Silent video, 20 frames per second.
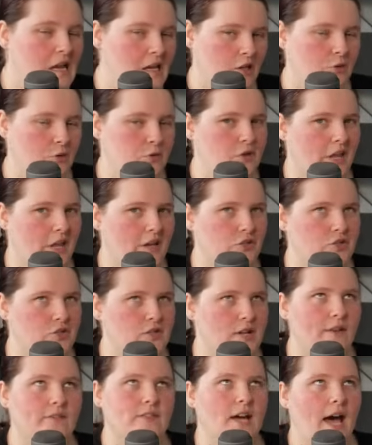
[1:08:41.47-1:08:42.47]
You'd then just
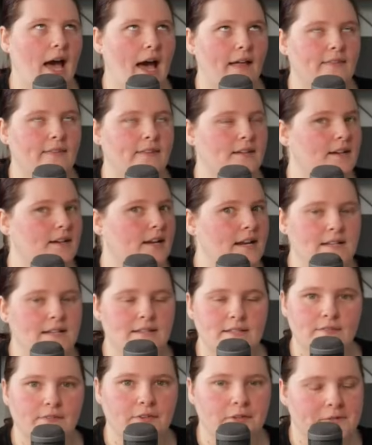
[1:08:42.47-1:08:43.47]
have to add the
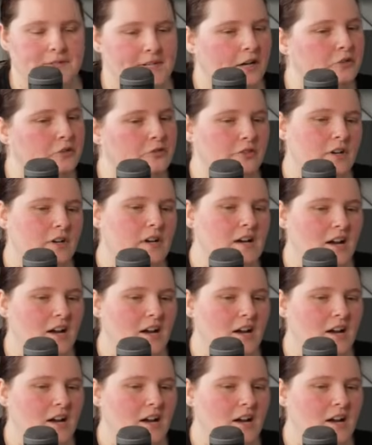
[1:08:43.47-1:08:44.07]
adhesive yourself.